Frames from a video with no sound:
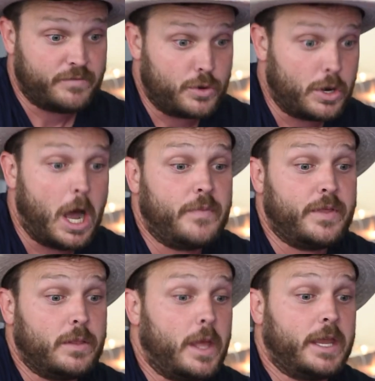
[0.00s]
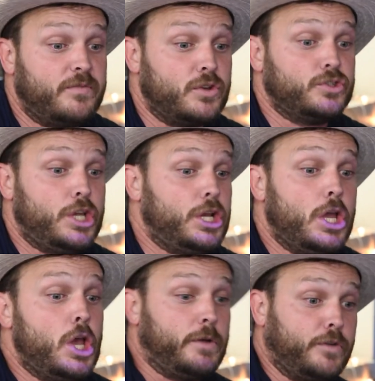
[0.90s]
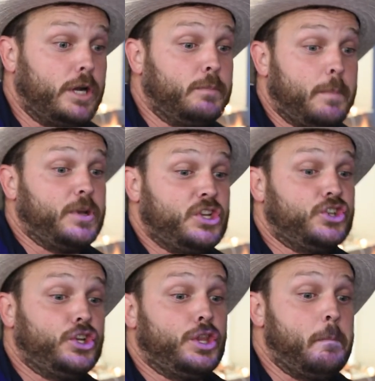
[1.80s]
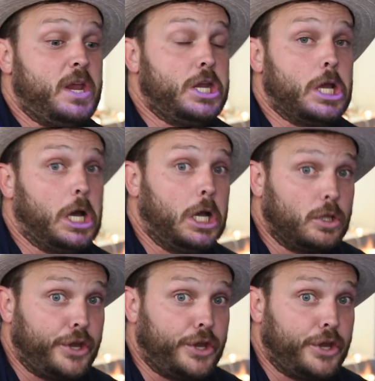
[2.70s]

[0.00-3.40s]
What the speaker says: If they're not, then like if there's any freedom to petition the media,